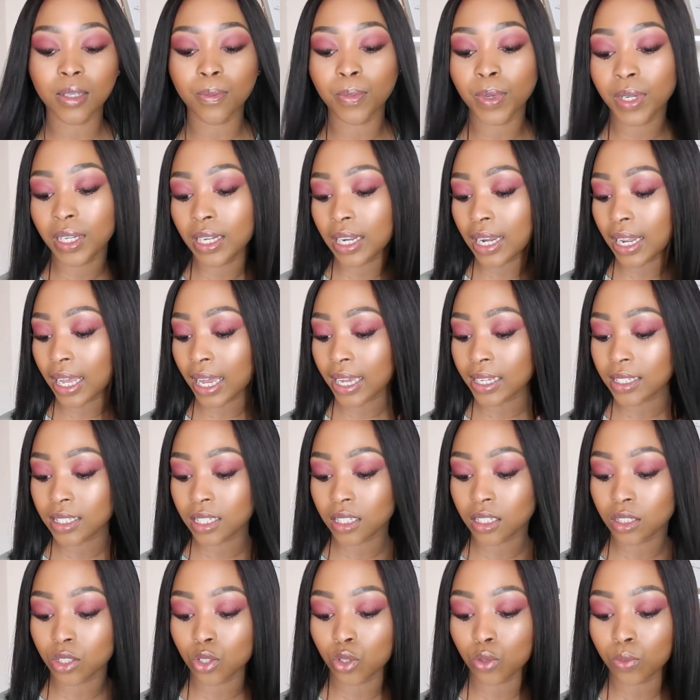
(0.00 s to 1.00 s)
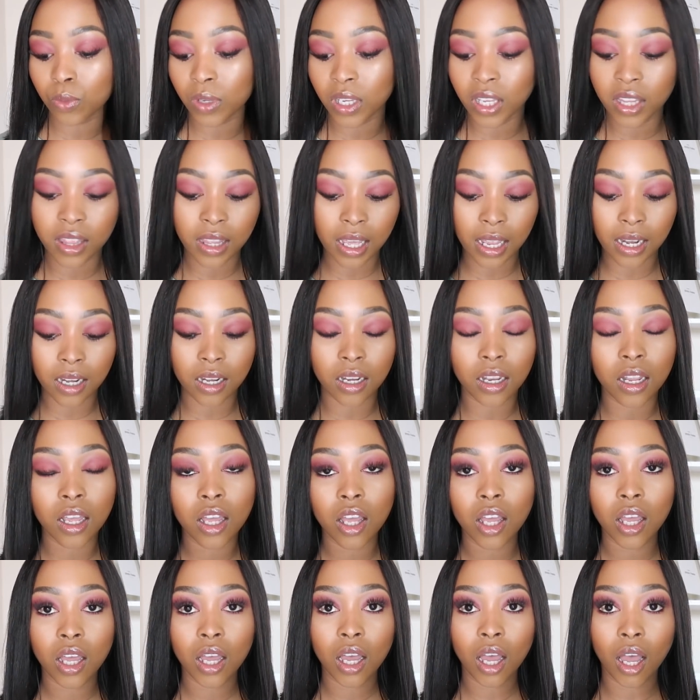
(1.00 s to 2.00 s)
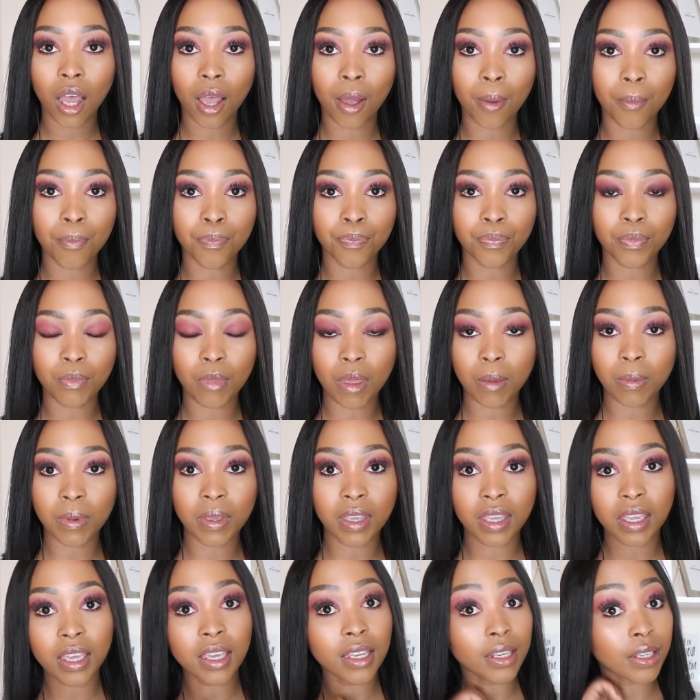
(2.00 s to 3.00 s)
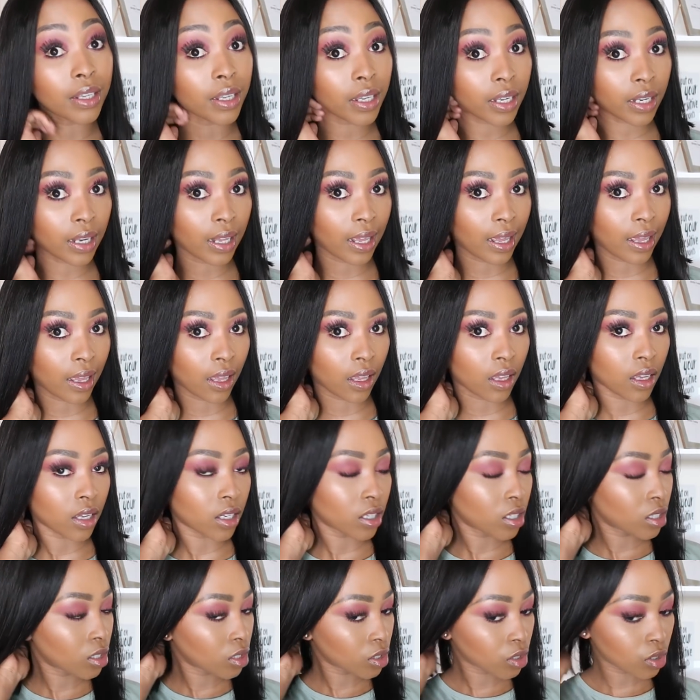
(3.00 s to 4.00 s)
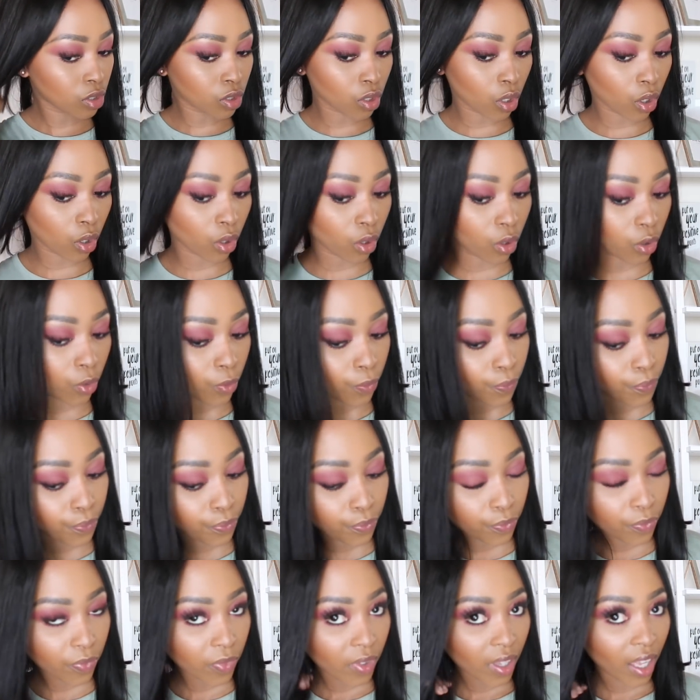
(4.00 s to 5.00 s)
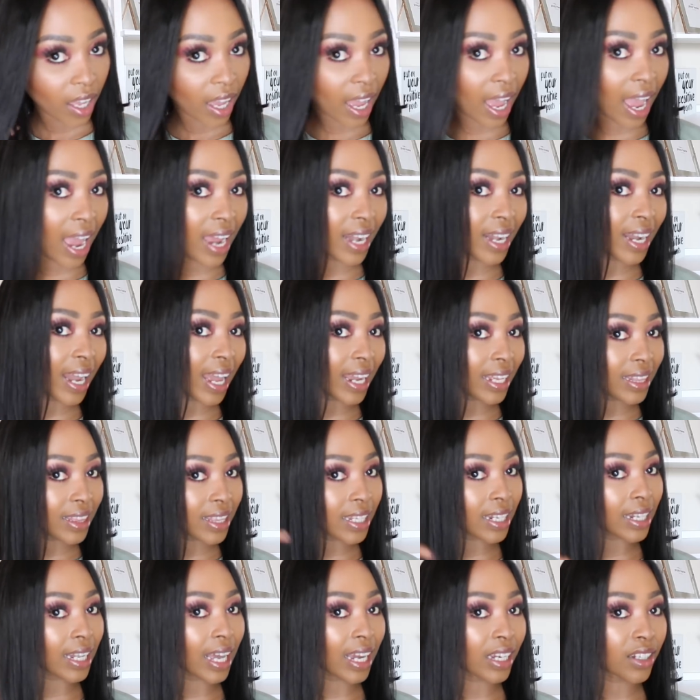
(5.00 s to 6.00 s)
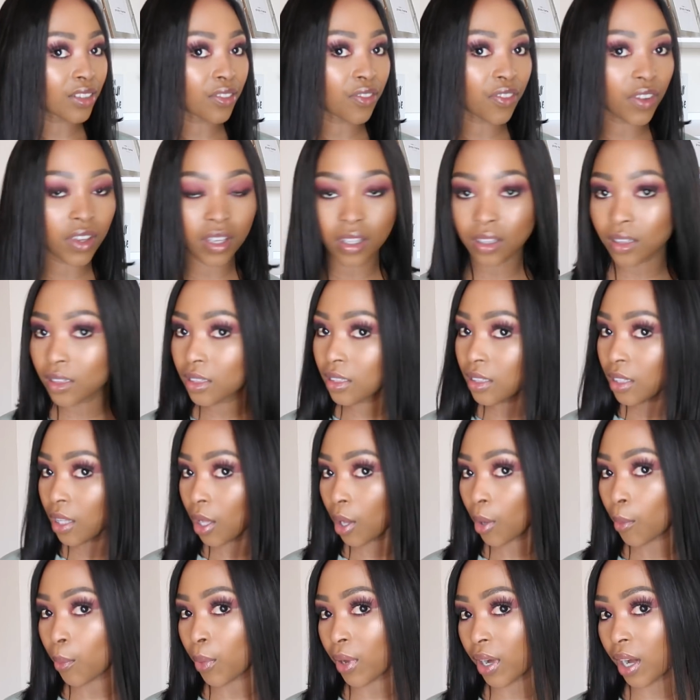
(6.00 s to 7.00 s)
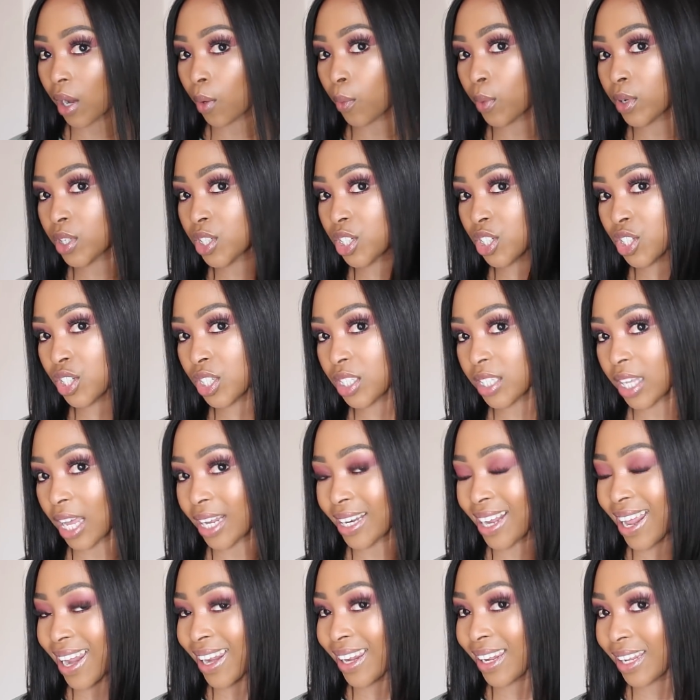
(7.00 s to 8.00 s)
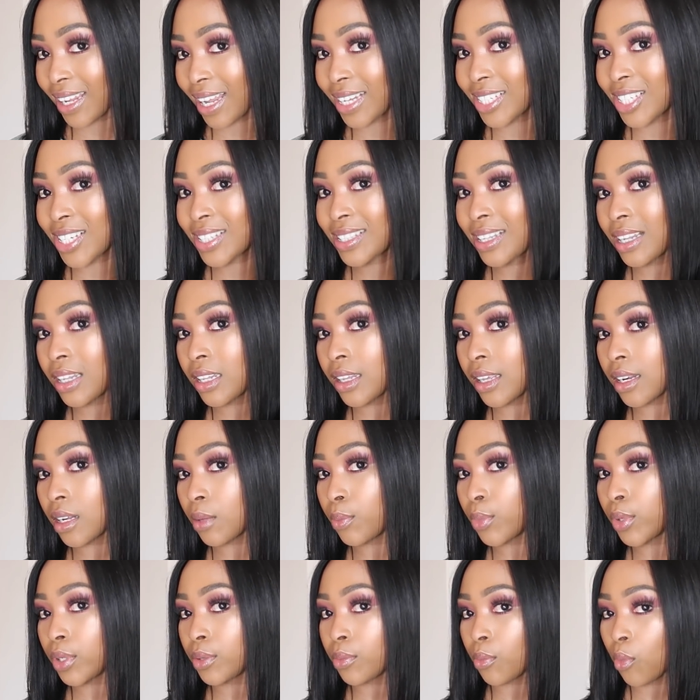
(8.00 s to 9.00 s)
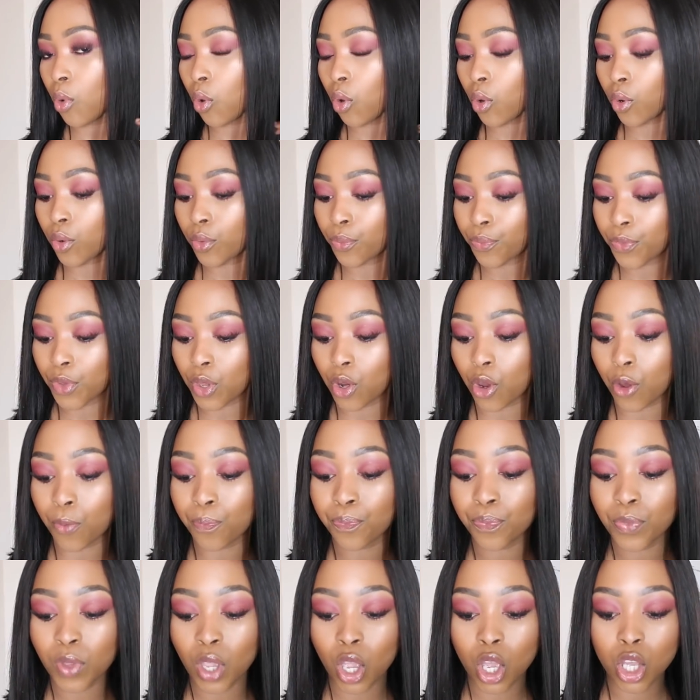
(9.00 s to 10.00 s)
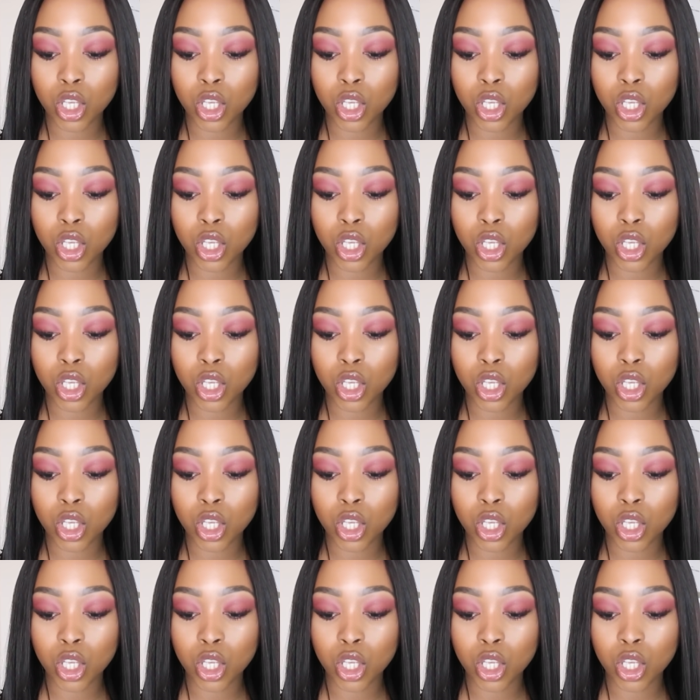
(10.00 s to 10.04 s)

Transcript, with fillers: It's a bit lighter to me than maybe Indian hair. So I like the light feel, but I wish it just had just a little bit more, you know.